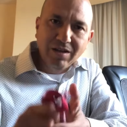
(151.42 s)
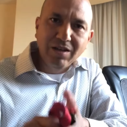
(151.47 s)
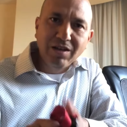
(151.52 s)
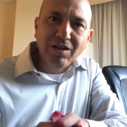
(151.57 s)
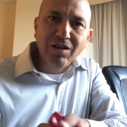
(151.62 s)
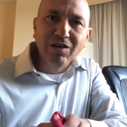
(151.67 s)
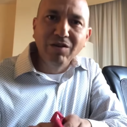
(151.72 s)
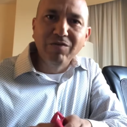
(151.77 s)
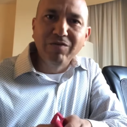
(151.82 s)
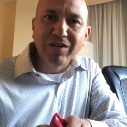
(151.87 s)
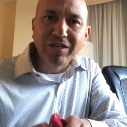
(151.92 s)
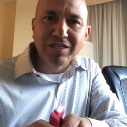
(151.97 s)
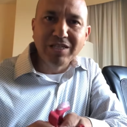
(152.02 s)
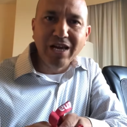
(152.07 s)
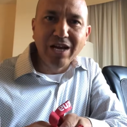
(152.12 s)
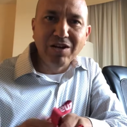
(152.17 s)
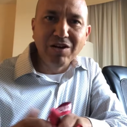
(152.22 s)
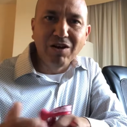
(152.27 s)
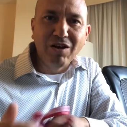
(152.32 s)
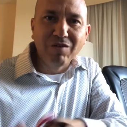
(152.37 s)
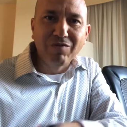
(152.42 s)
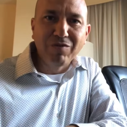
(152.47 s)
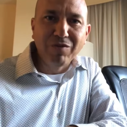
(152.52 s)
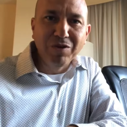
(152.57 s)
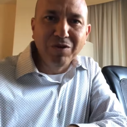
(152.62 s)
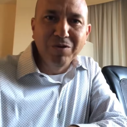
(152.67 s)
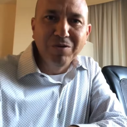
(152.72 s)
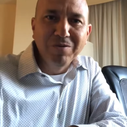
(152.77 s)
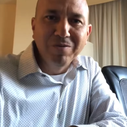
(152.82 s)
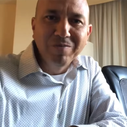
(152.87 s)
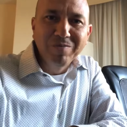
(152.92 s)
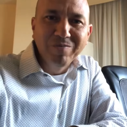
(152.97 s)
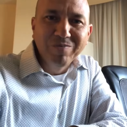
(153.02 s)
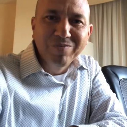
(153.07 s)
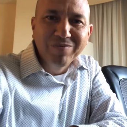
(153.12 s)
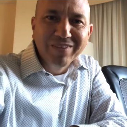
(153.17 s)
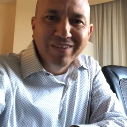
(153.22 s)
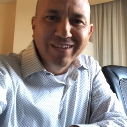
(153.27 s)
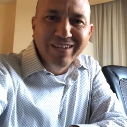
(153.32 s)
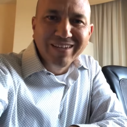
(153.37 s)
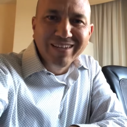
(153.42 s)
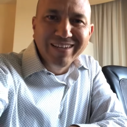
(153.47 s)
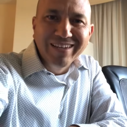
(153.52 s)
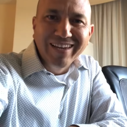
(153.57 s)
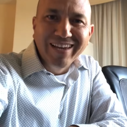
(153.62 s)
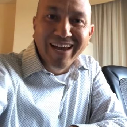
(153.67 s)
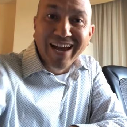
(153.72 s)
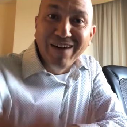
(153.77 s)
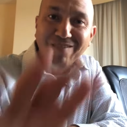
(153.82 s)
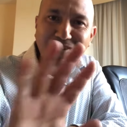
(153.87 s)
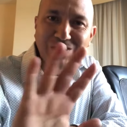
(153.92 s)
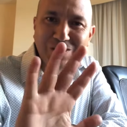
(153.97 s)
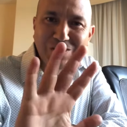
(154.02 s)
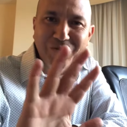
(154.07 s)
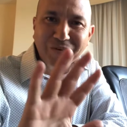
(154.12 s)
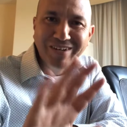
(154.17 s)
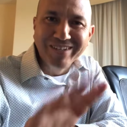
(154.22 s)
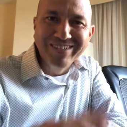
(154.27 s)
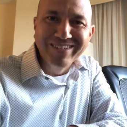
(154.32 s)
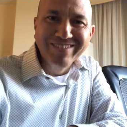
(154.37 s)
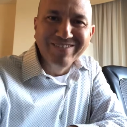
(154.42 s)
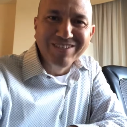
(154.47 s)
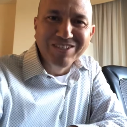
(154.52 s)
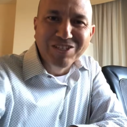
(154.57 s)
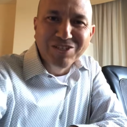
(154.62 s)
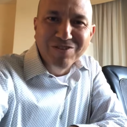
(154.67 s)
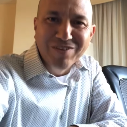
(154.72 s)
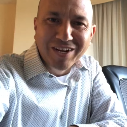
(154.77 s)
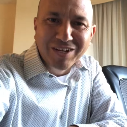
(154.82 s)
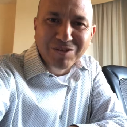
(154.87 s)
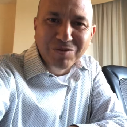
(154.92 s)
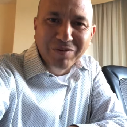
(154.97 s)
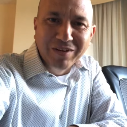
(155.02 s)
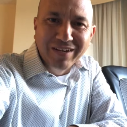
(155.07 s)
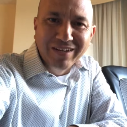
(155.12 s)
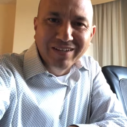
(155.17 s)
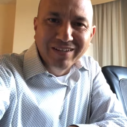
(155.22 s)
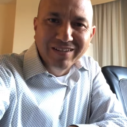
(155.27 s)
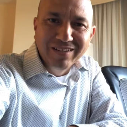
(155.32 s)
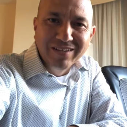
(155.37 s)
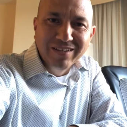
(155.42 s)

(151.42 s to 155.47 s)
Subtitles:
He'll fix that knot for you. Have a good one. We'll see you next week.